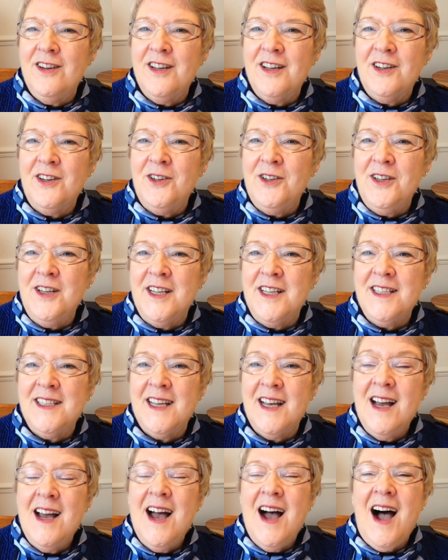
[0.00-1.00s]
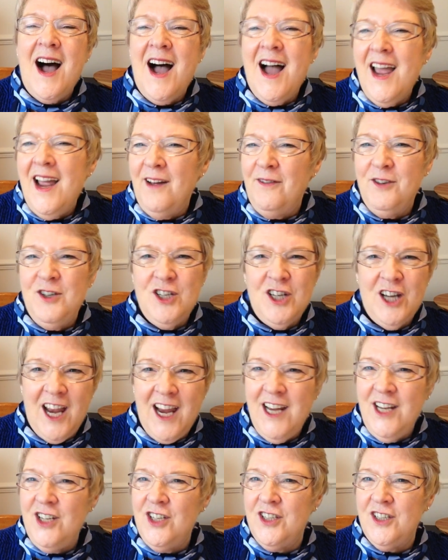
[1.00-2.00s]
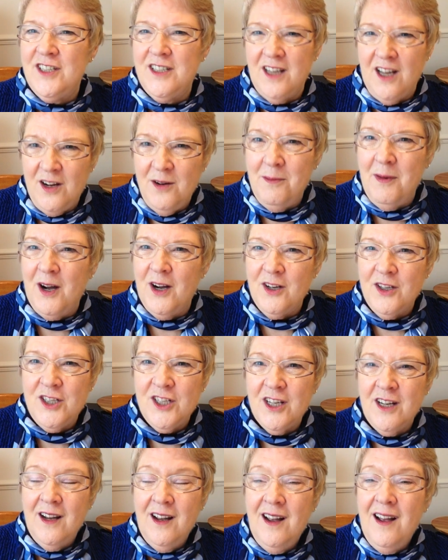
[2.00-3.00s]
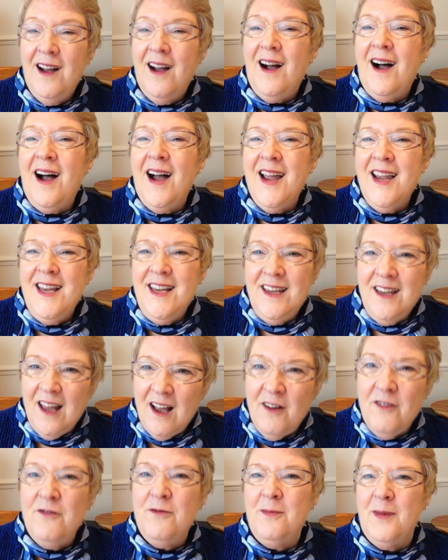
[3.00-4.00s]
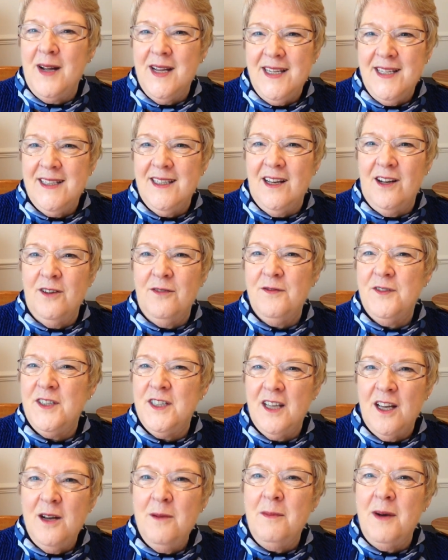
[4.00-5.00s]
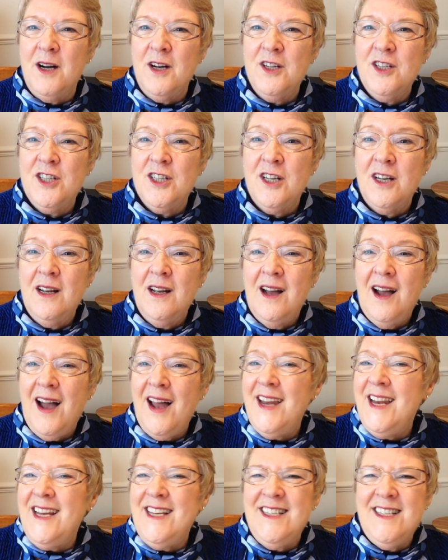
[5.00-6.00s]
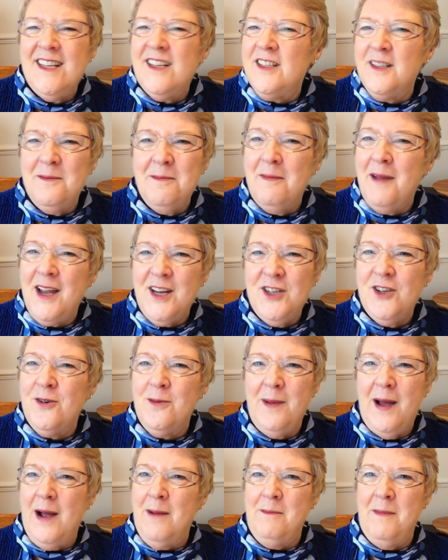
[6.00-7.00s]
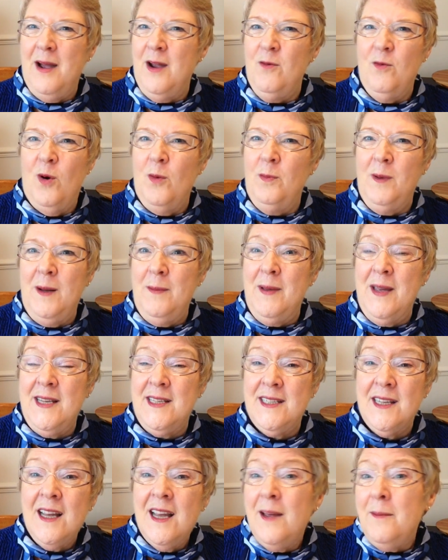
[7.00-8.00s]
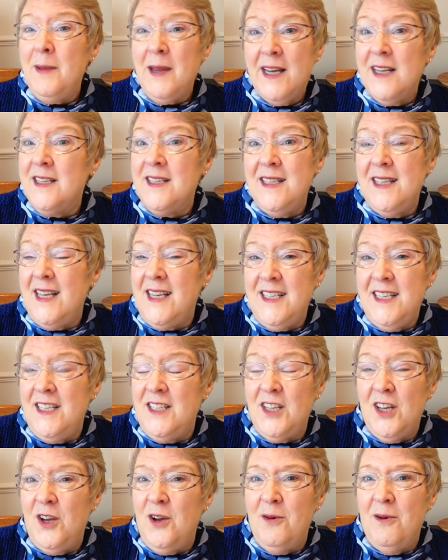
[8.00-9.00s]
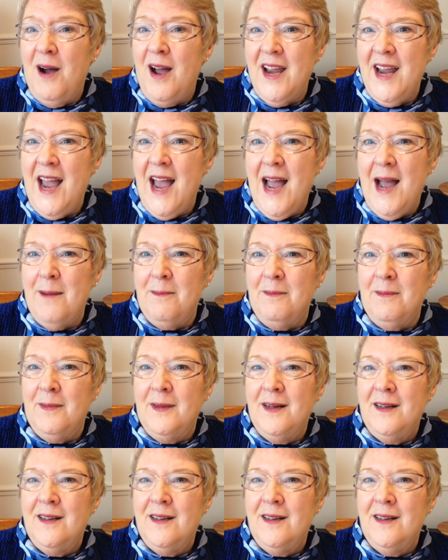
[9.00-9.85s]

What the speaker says: goodness, I have changed so much. I love myself so much. And it doesn't matter about my wobbly bits because this is who I am.